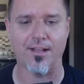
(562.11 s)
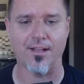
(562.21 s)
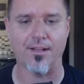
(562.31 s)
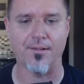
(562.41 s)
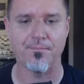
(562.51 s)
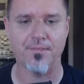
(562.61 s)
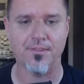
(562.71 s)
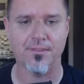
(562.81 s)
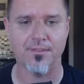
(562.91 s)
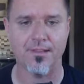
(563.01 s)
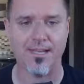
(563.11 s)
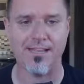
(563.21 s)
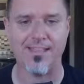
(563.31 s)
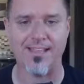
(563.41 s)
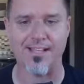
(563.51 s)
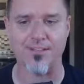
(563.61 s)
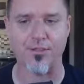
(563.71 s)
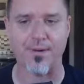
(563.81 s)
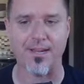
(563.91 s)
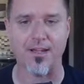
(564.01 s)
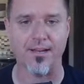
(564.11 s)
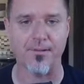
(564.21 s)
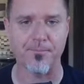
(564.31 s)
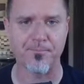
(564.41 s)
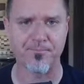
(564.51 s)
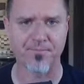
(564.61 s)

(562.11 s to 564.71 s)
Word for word: uh, anything that has a three on it.